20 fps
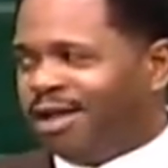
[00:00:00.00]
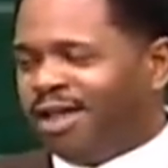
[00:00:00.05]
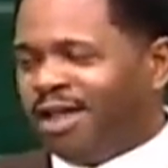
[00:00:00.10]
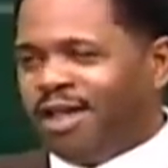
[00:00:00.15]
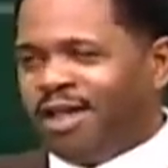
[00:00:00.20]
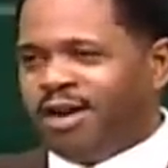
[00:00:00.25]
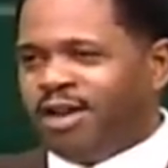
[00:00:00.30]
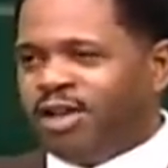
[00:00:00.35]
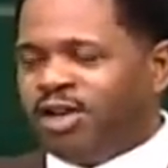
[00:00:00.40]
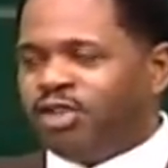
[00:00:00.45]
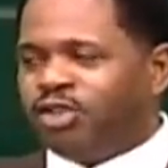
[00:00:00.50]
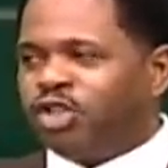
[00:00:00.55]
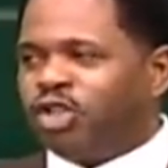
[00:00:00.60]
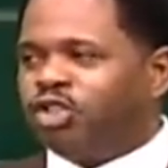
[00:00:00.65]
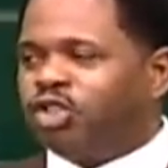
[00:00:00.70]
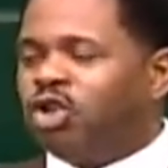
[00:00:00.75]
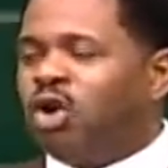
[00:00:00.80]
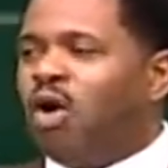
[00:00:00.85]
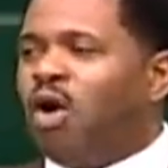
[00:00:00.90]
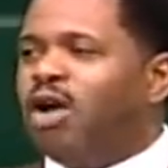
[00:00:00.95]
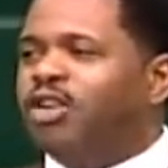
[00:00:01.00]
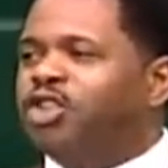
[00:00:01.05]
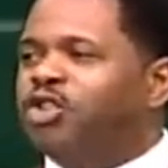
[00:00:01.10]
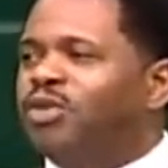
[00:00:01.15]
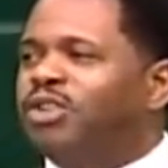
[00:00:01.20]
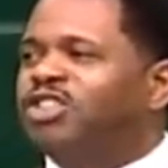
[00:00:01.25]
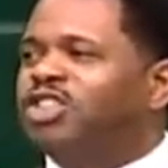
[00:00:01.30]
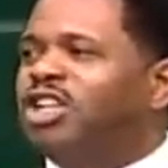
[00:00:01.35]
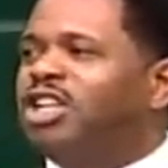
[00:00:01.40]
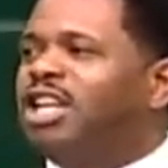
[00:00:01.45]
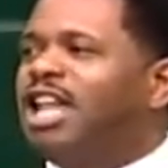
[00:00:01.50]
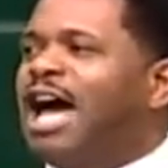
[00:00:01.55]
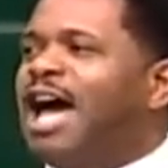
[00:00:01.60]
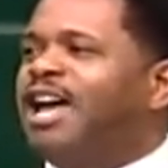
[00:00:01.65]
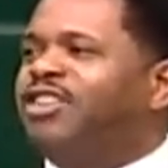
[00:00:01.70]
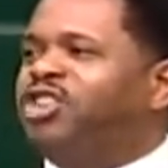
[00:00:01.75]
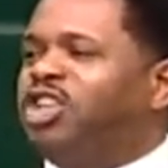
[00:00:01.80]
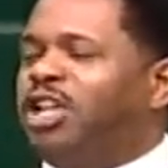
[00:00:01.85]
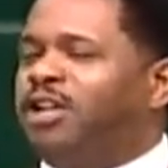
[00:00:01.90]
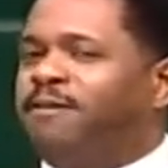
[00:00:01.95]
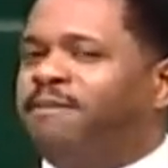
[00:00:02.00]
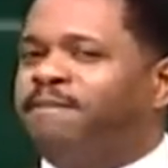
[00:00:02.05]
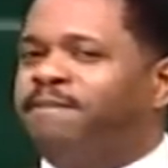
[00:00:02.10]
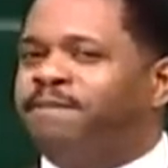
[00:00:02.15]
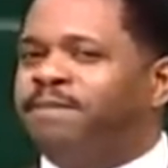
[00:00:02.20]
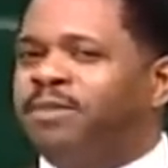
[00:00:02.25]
and it is a torturous logic